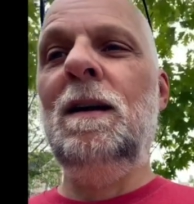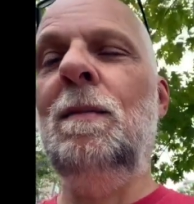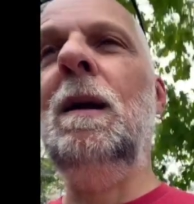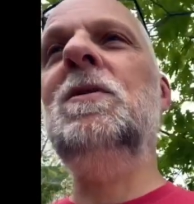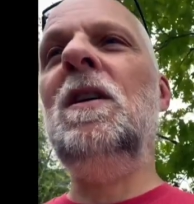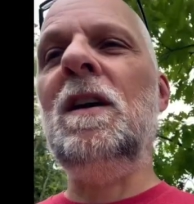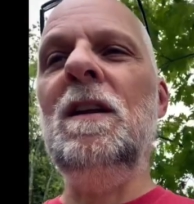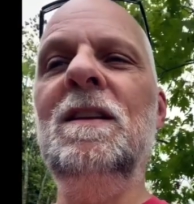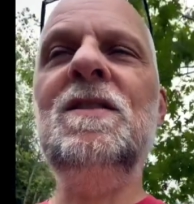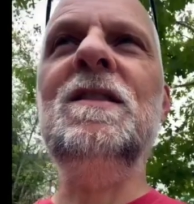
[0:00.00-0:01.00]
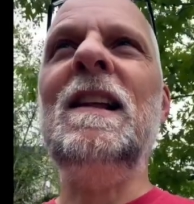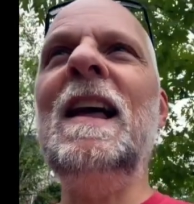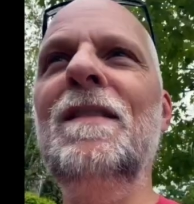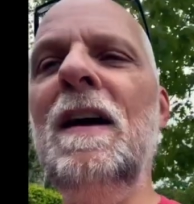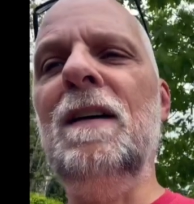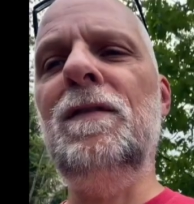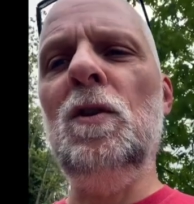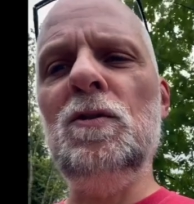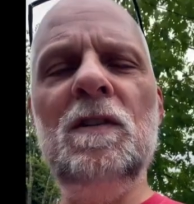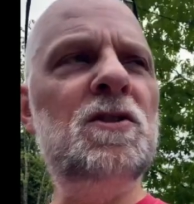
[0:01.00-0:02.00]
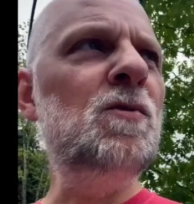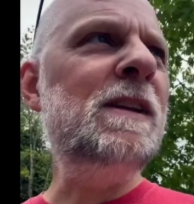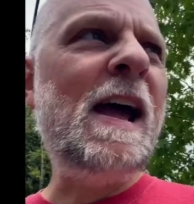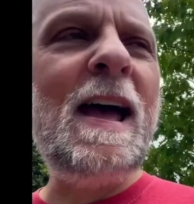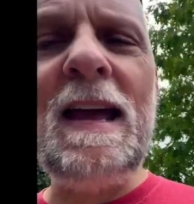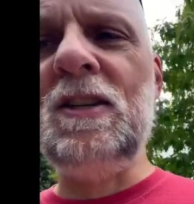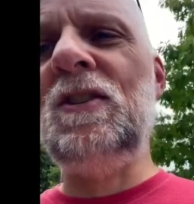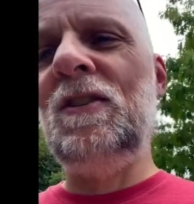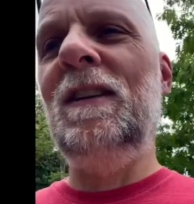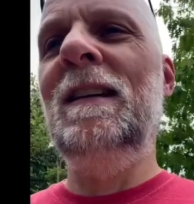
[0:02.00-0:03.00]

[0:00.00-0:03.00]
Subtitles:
I'm talking, this is a life hack for those of us who need hacks.